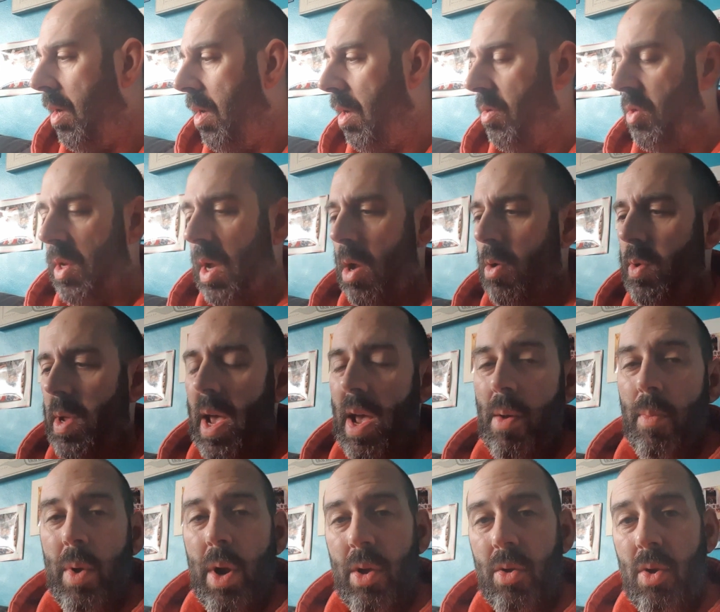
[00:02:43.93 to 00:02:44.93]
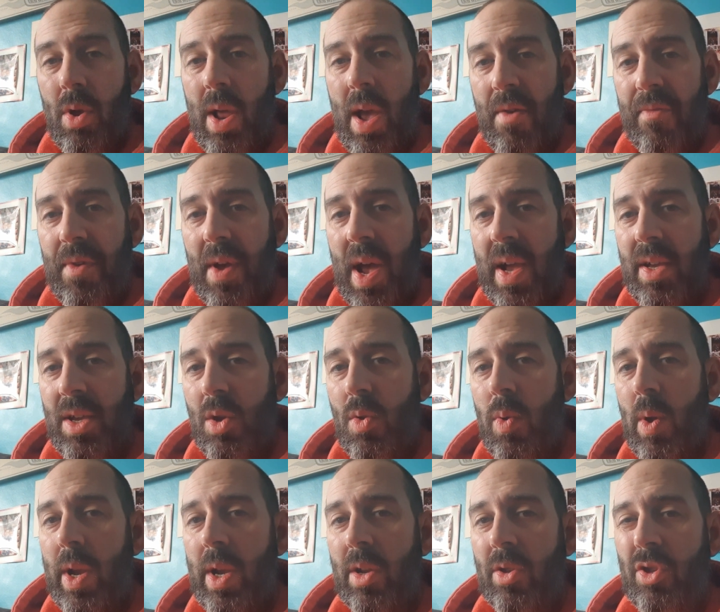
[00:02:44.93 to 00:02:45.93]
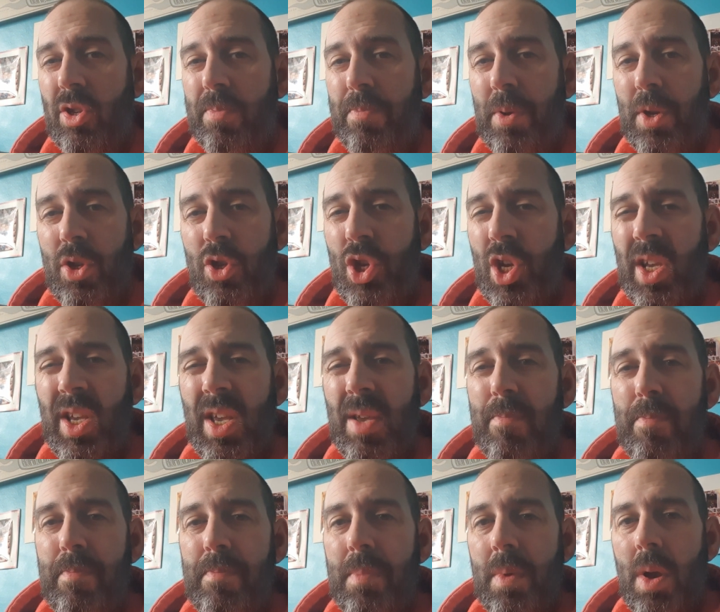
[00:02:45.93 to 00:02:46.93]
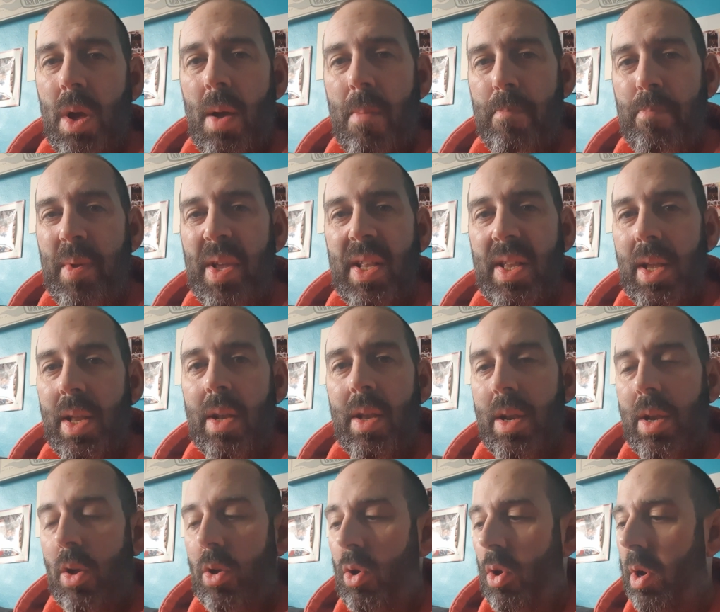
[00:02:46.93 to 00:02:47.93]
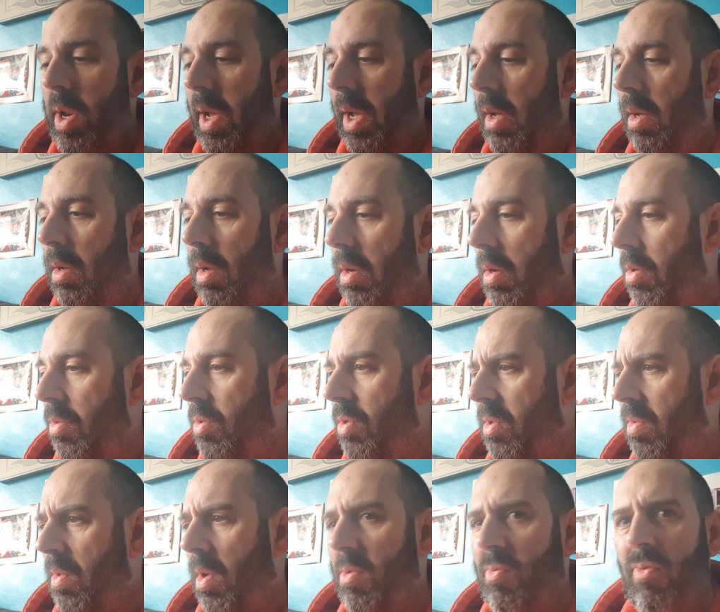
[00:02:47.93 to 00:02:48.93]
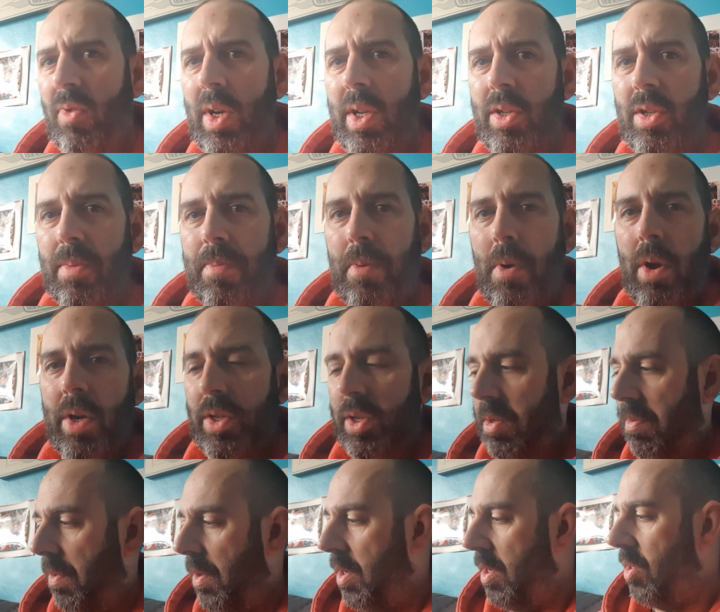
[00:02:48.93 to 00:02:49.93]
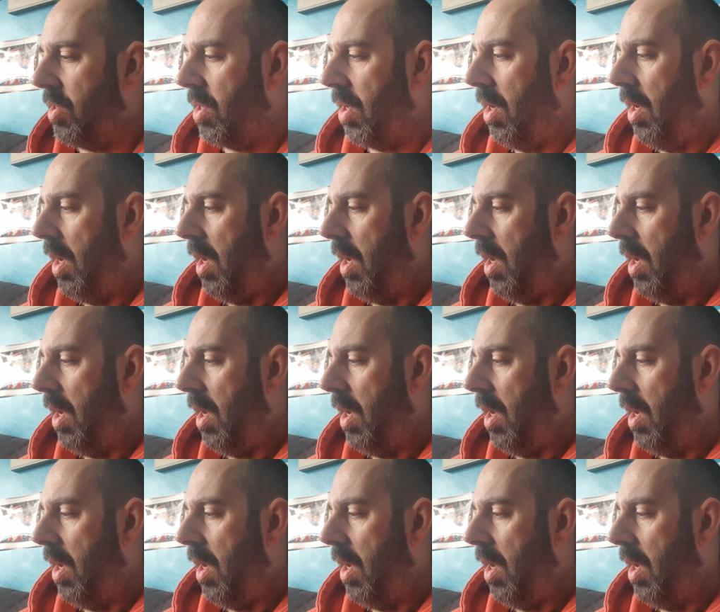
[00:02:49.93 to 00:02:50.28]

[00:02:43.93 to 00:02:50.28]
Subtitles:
So yeah, when I got that for £8, I just put a cheeky like bid in and I got it. And I was really surprised, to be honest.